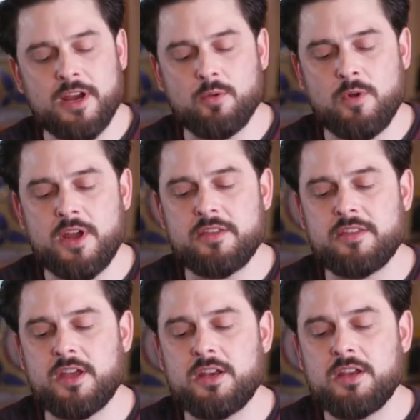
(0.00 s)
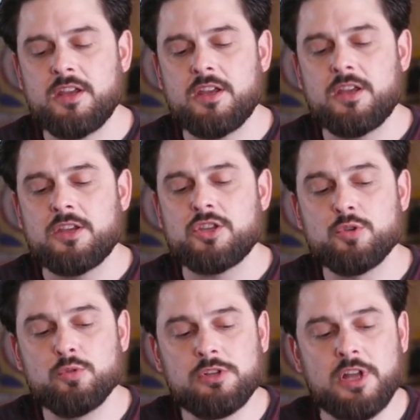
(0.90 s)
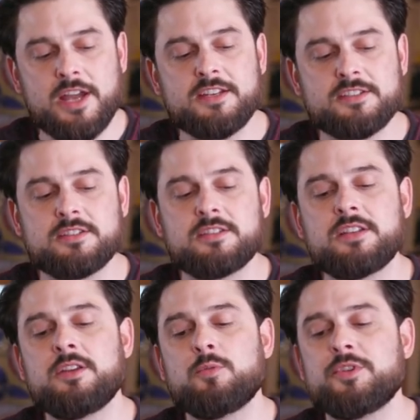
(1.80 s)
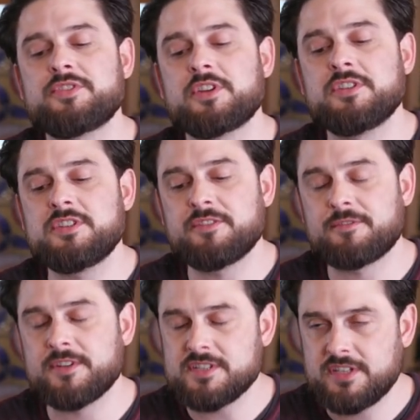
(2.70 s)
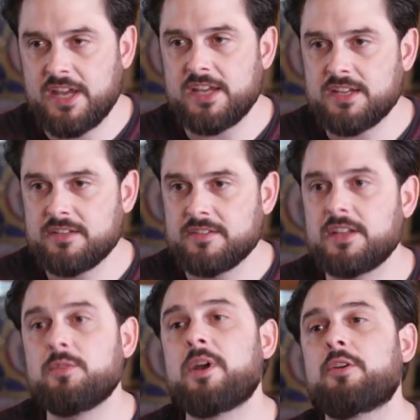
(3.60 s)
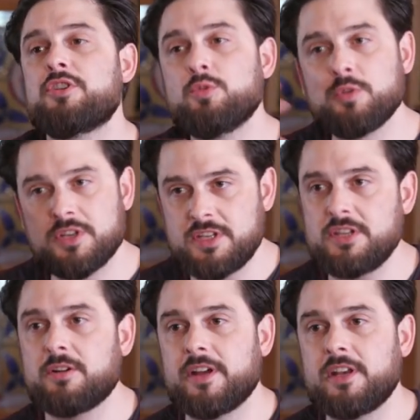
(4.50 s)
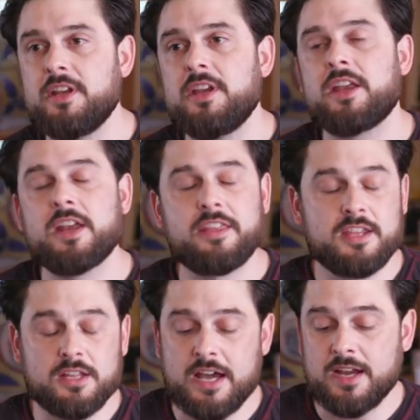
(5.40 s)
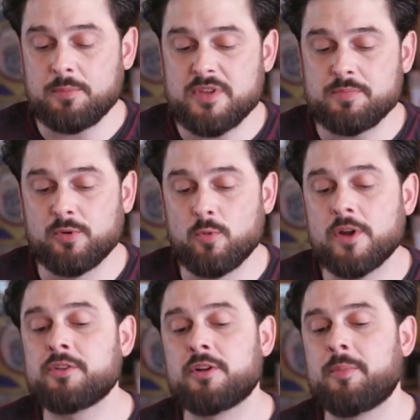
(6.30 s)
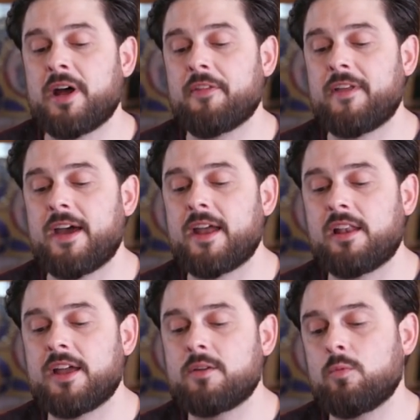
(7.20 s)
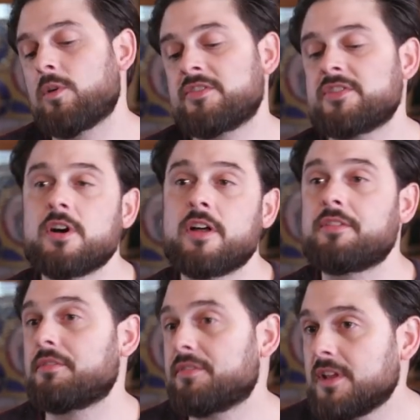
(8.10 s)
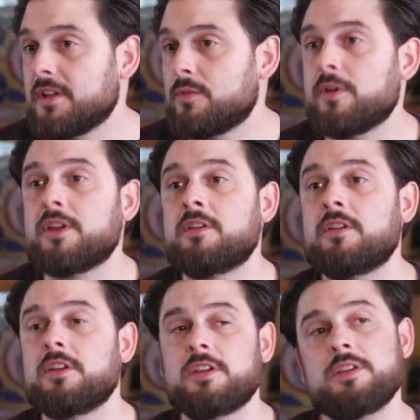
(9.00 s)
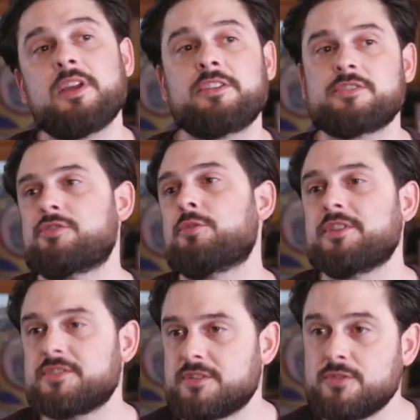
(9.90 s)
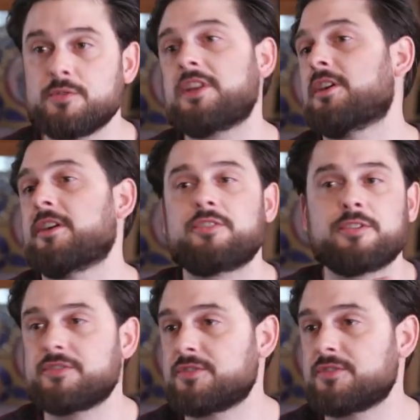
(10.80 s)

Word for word: right away that you liked that it was a different take than yeah. how you would hear it. And I think a lot of people wonder about that, like, what does the author think when he makes a choice to do a character in a